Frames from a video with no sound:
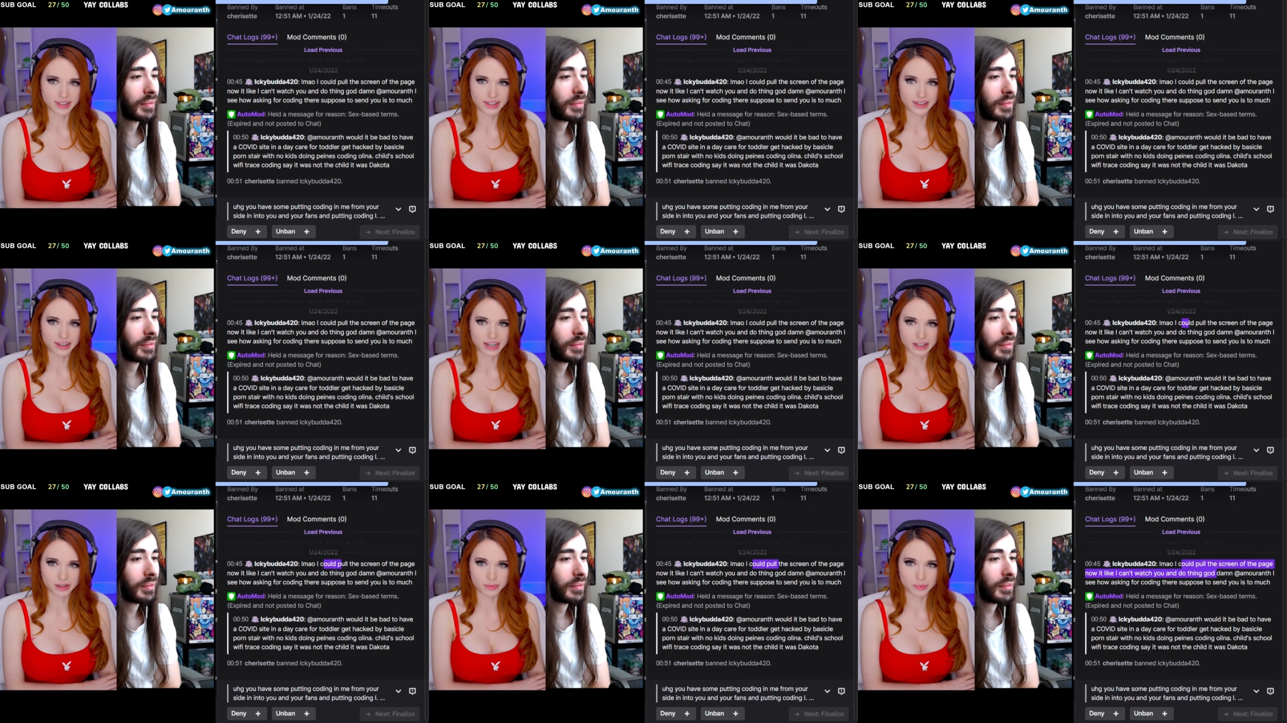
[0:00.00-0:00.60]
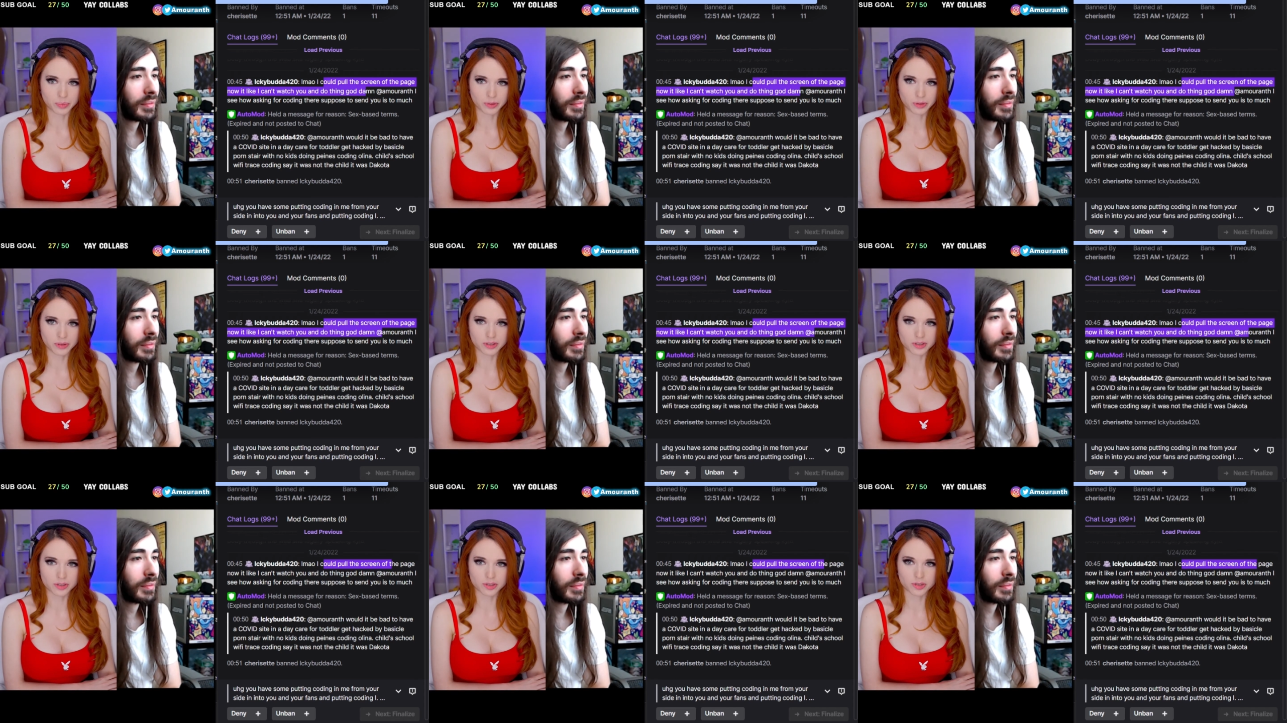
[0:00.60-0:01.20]
Speaker 1: could pull the
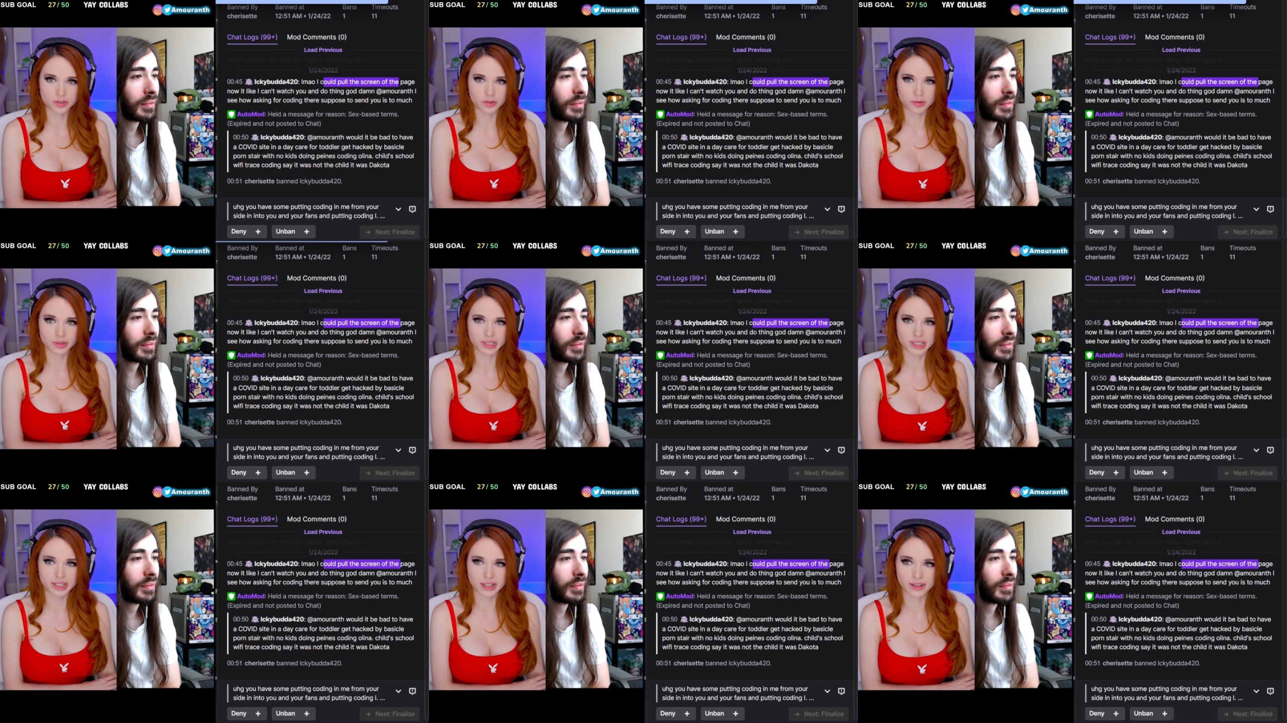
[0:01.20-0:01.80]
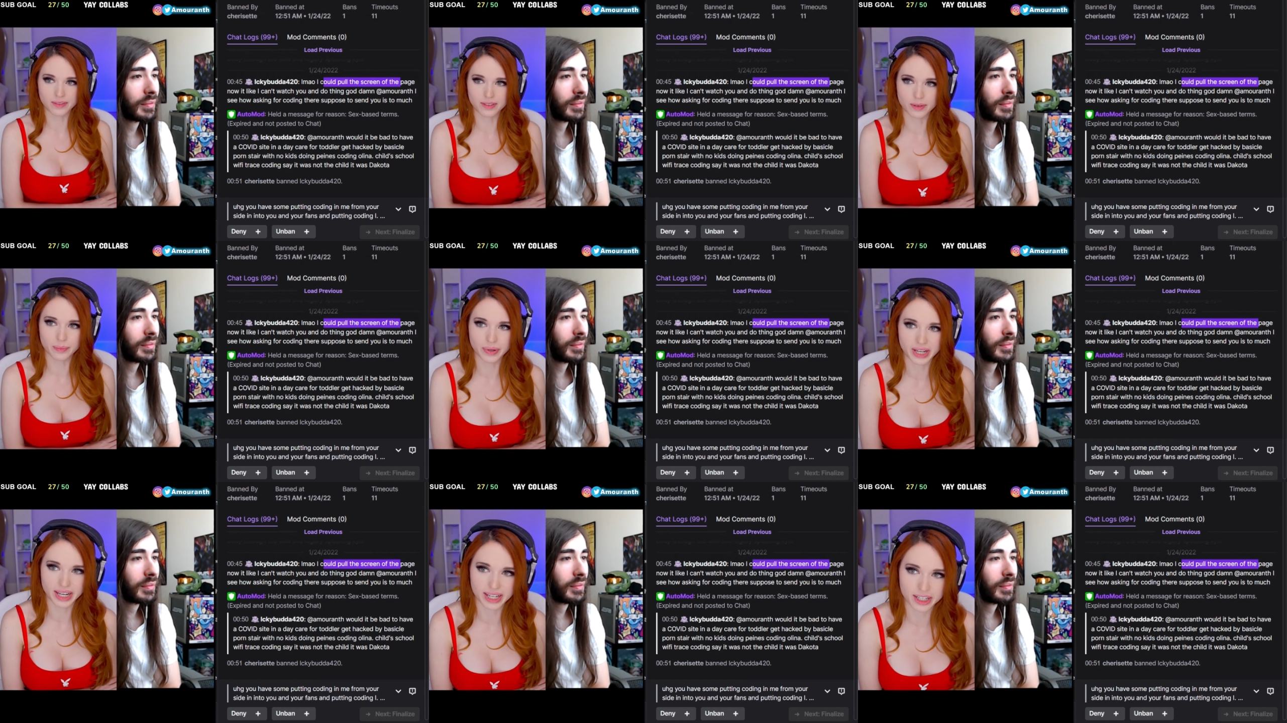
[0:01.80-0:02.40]
screen of the
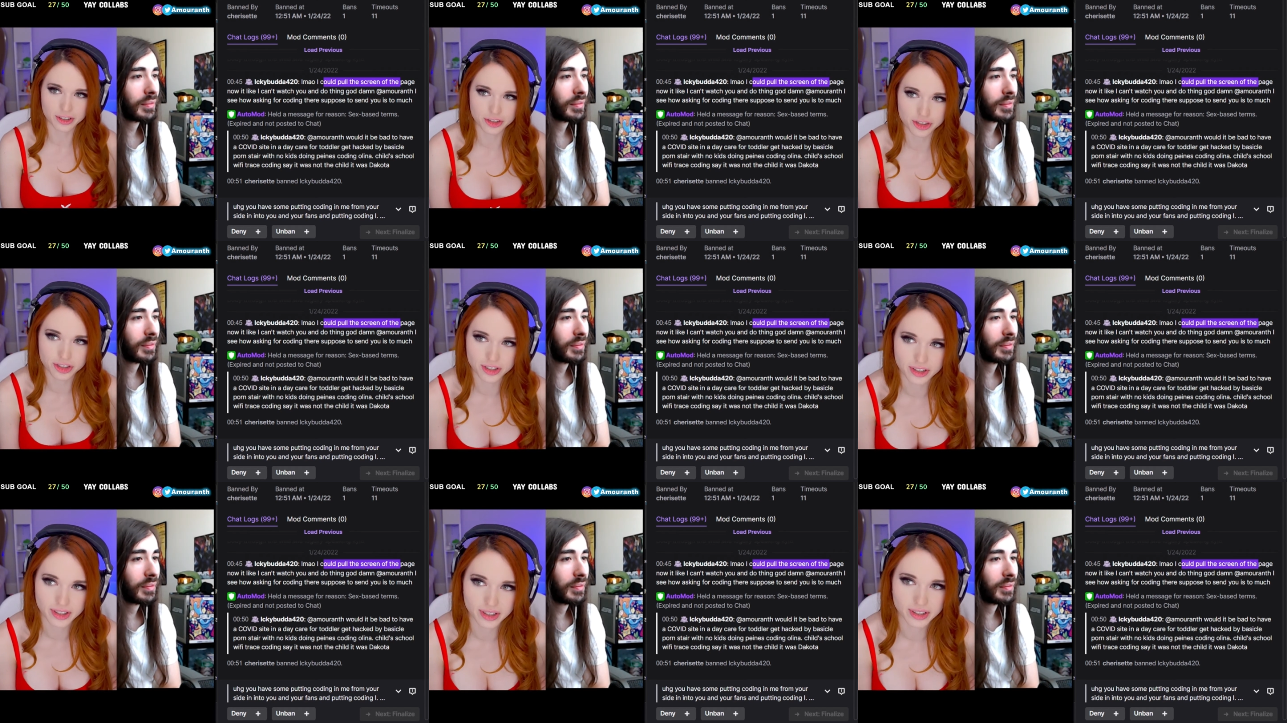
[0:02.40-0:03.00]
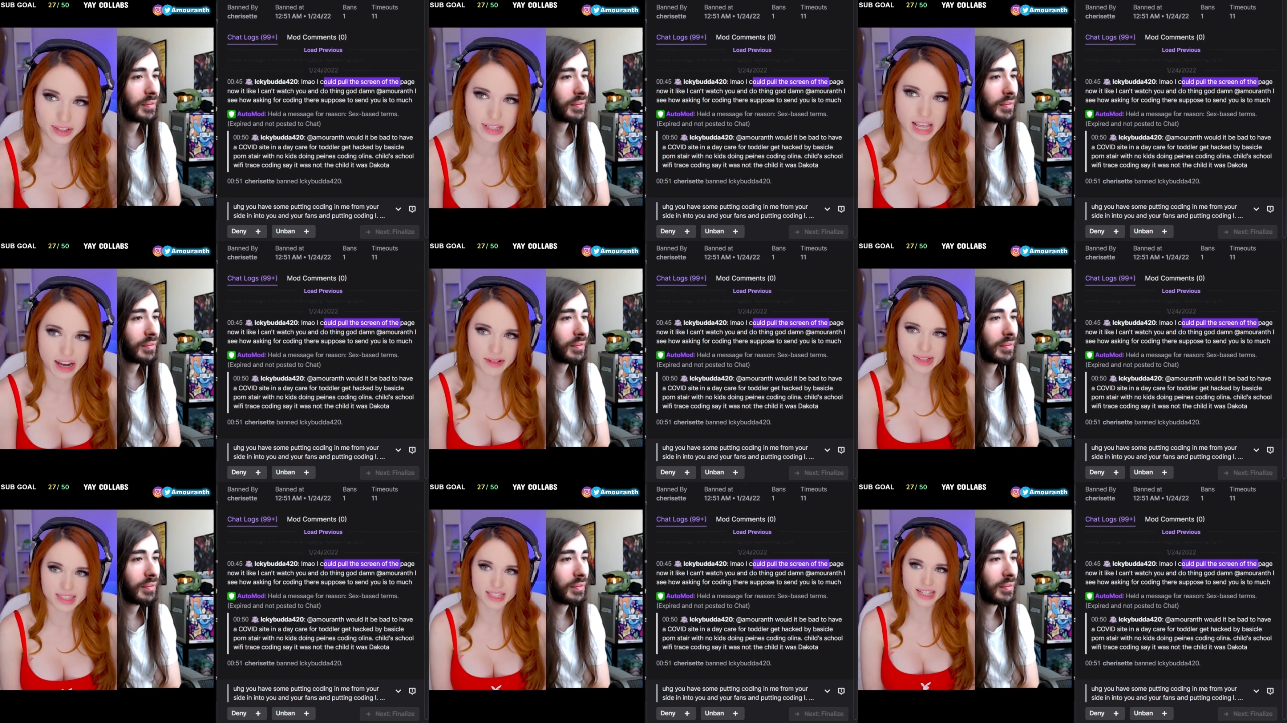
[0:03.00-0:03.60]
page. Now it's
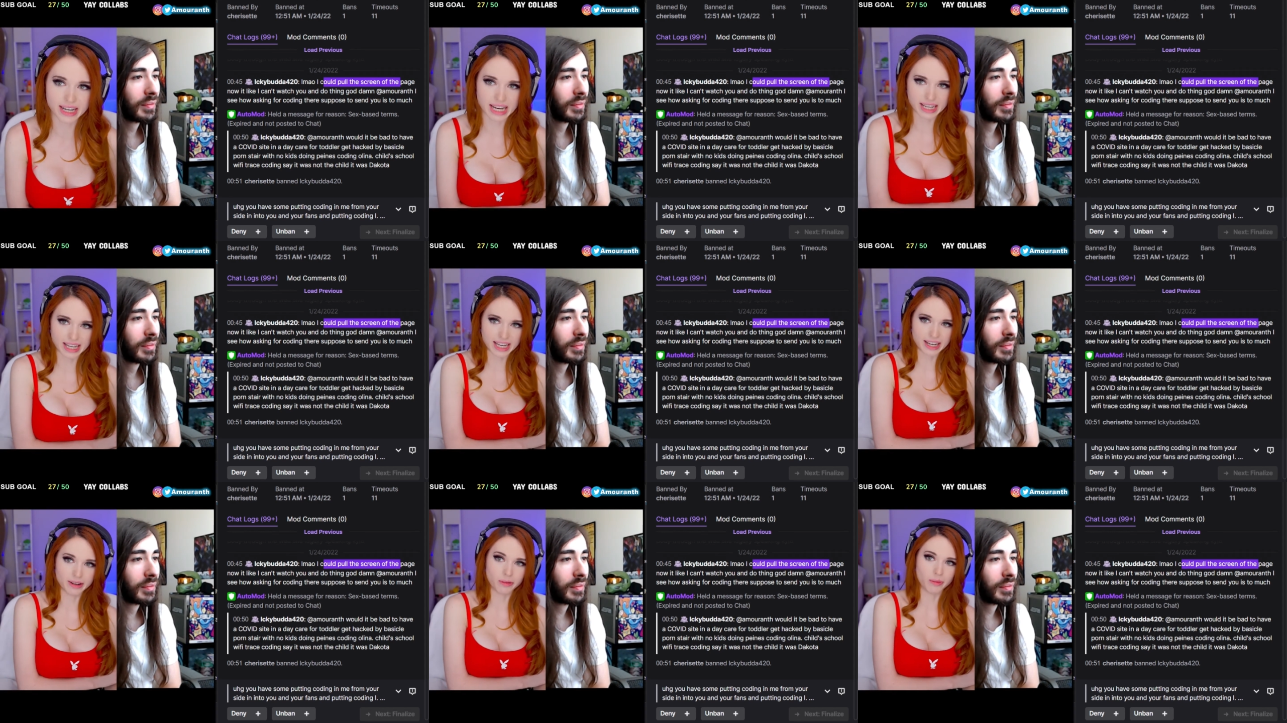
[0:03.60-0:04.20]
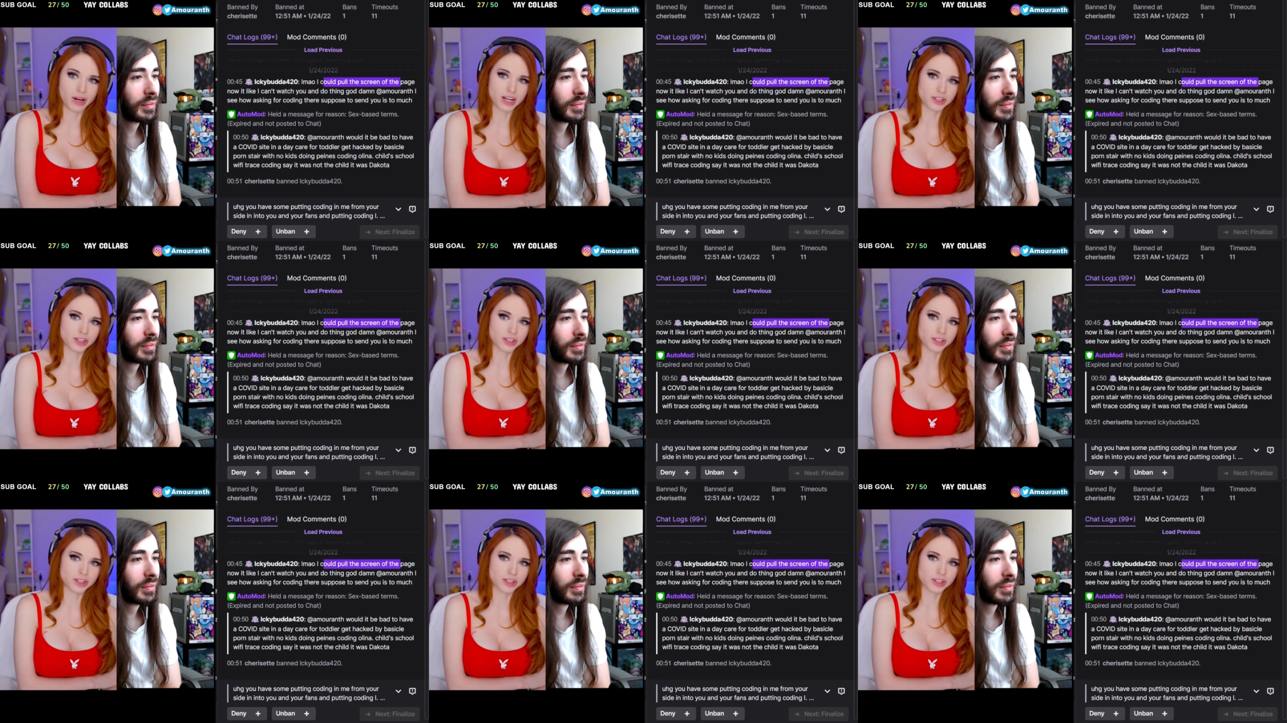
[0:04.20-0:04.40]
like I can't watch you